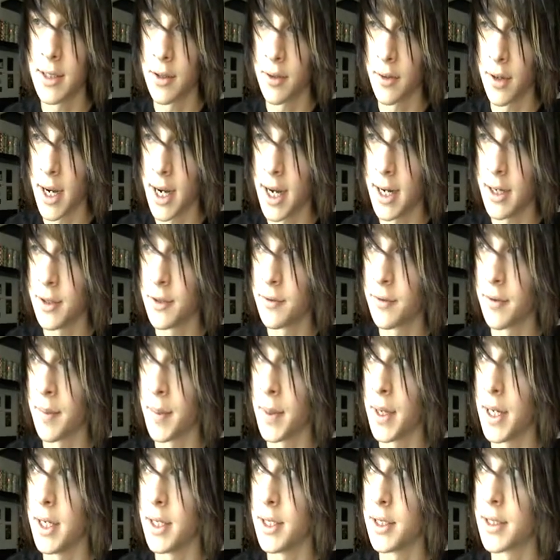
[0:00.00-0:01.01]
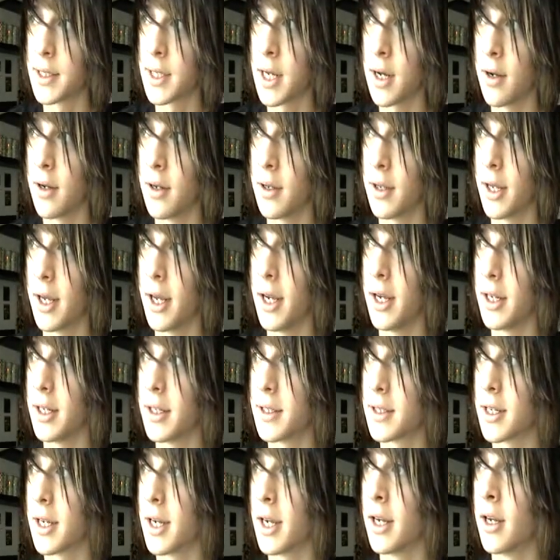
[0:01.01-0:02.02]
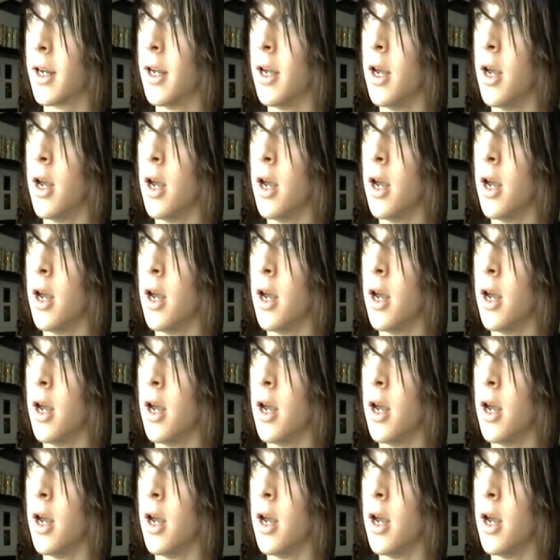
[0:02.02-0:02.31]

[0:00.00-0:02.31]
the range for me just sounded like, it's like